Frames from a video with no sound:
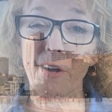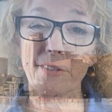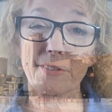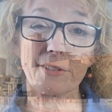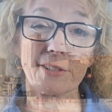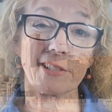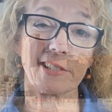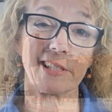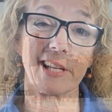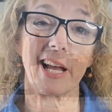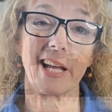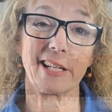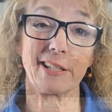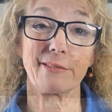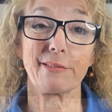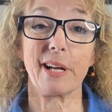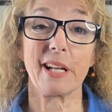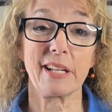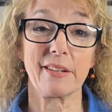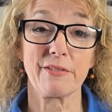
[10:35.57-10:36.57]
all just kind
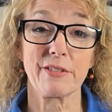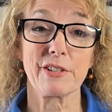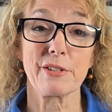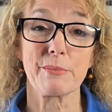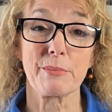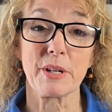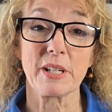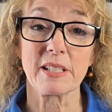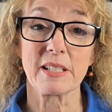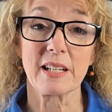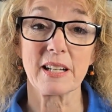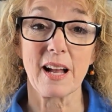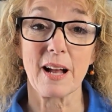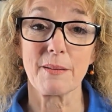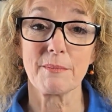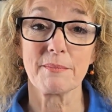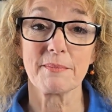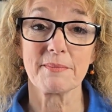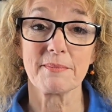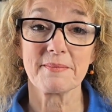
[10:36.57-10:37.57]
of ready for spring to
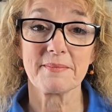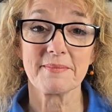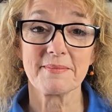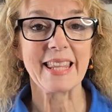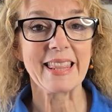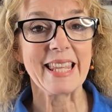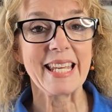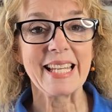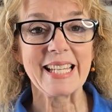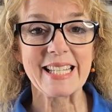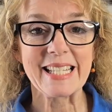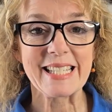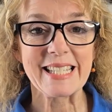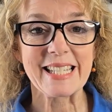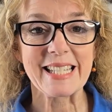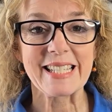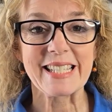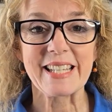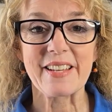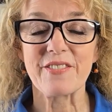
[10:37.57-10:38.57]
come. And the thing
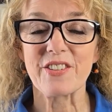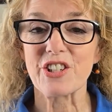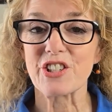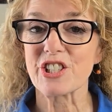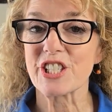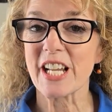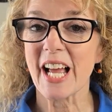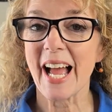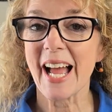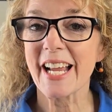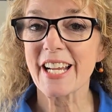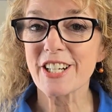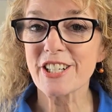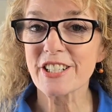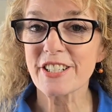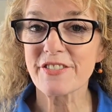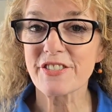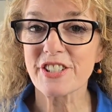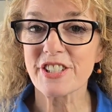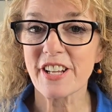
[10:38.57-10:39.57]
is if you're
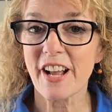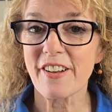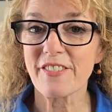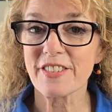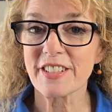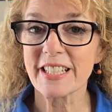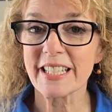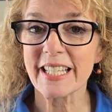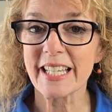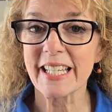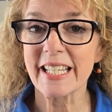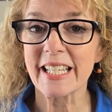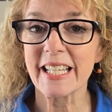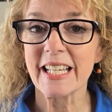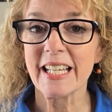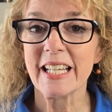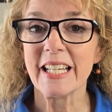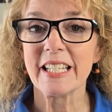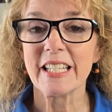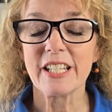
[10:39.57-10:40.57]
tired of shoveling,
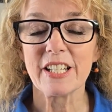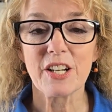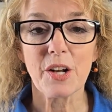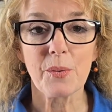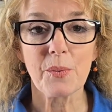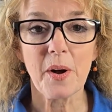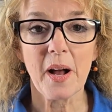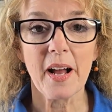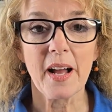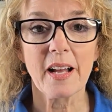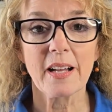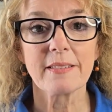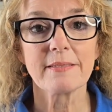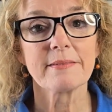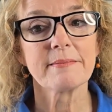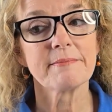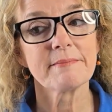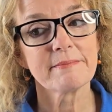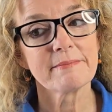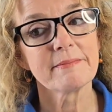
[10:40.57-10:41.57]
you know what?
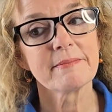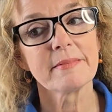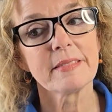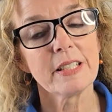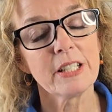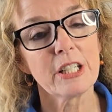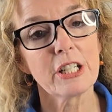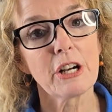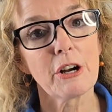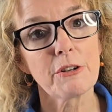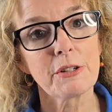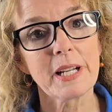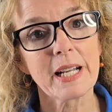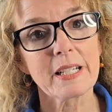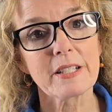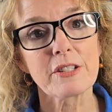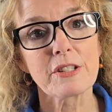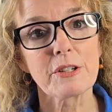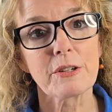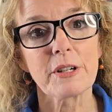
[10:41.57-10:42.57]
You go
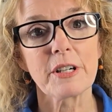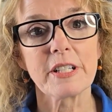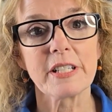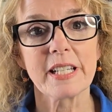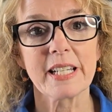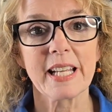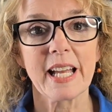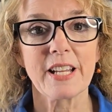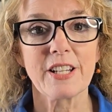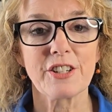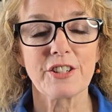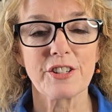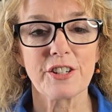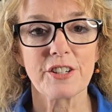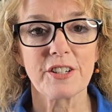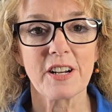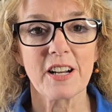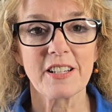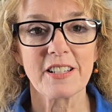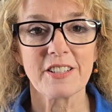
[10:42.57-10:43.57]
next door and you get
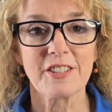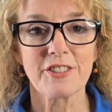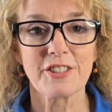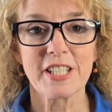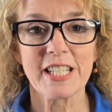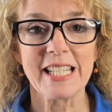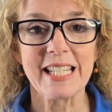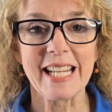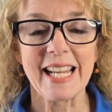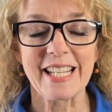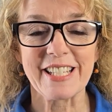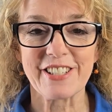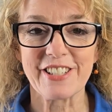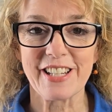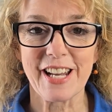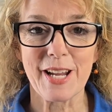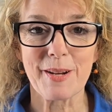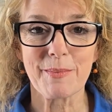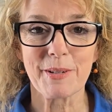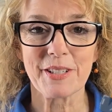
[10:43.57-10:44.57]
your
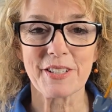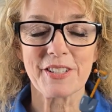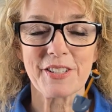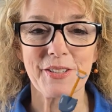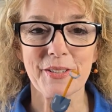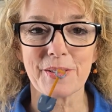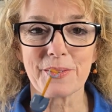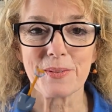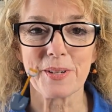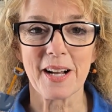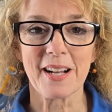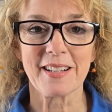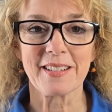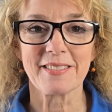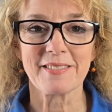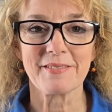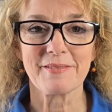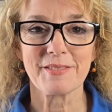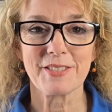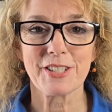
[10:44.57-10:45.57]
teenage neighbor
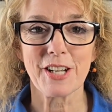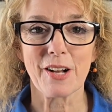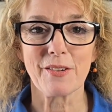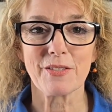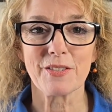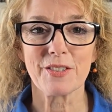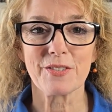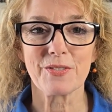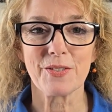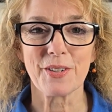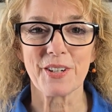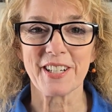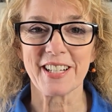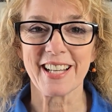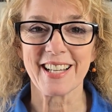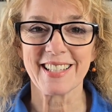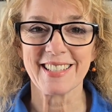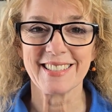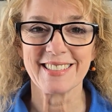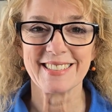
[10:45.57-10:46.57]
to shovel for
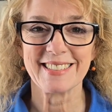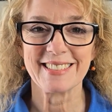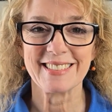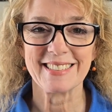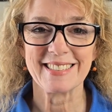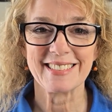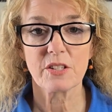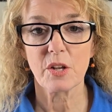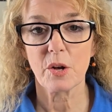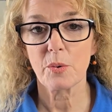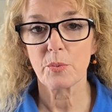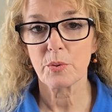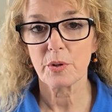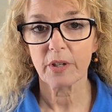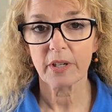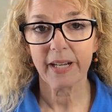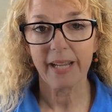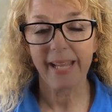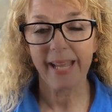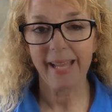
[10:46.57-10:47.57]
you. So
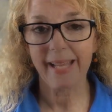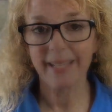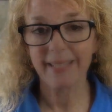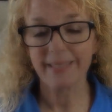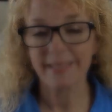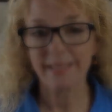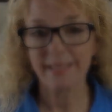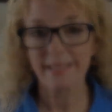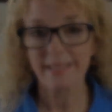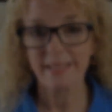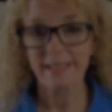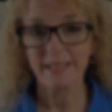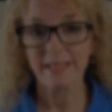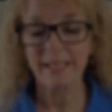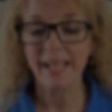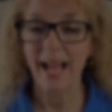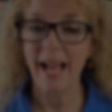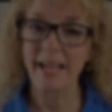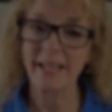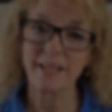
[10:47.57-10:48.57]
we're at
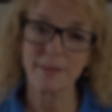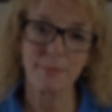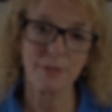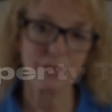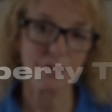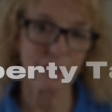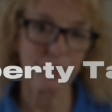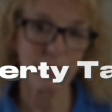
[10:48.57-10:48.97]
con number